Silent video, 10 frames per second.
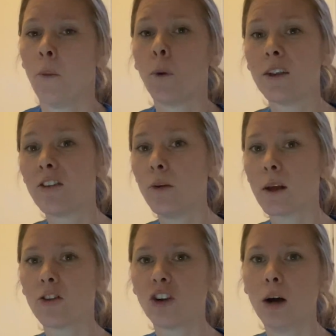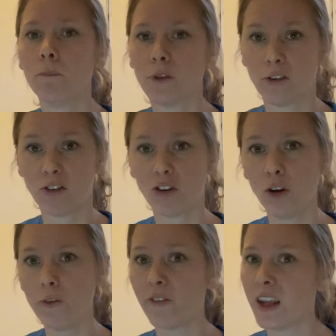We're doing a jump that's
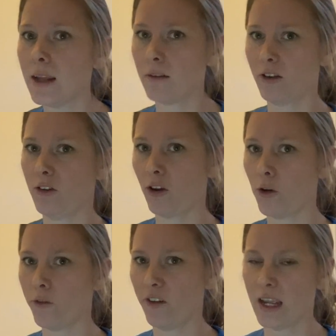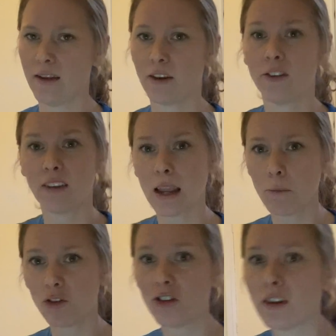two feet to two feet. So same
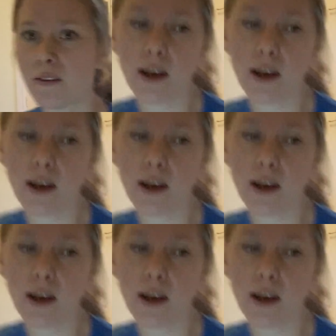as you did the